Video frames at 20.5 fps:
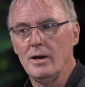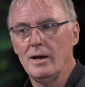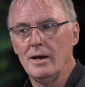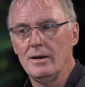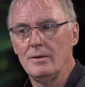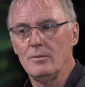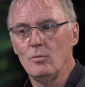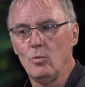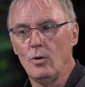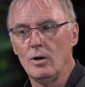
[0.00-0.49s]

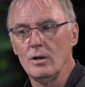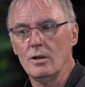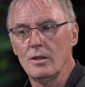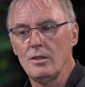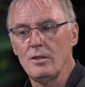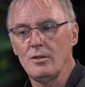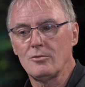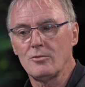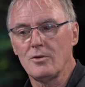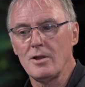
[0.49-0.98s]
where one
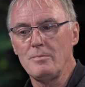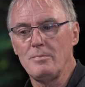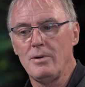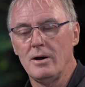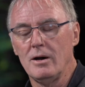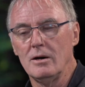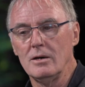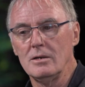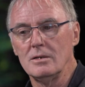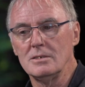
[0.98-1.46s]
of the three
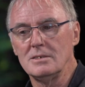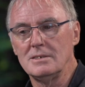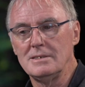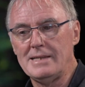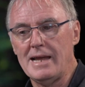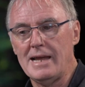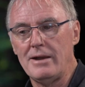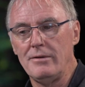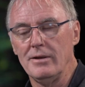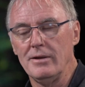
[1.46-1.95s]

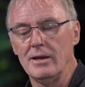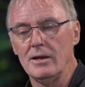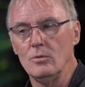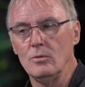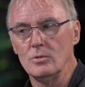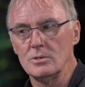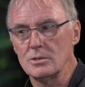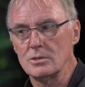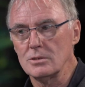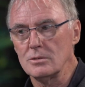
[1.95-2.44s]
partners,
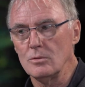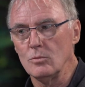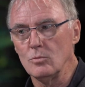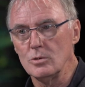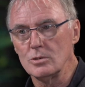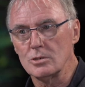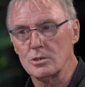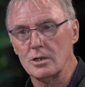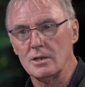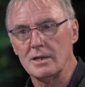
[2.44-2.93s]
Derek, was
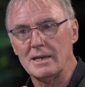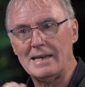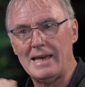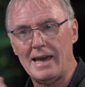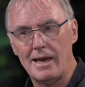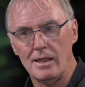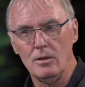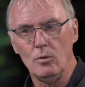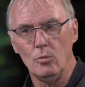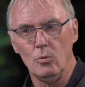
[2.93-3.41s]
going to
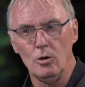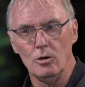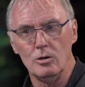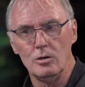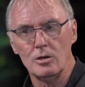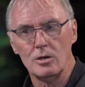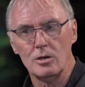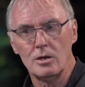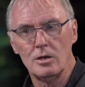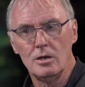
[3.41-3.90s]
get the
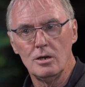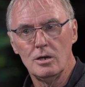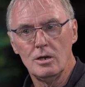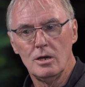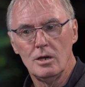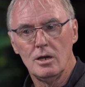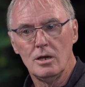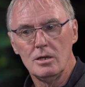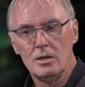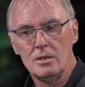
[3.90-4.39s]
work.
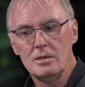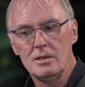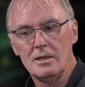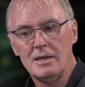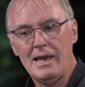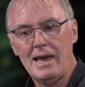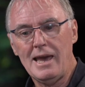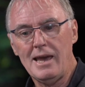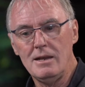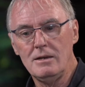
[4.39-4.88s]

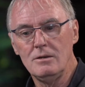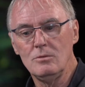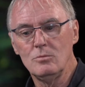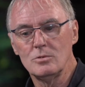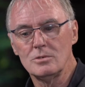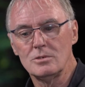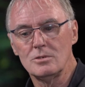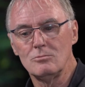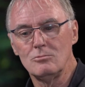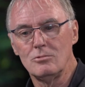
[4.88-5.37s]

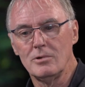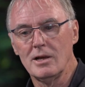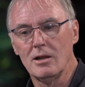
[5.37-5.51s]
Ken was a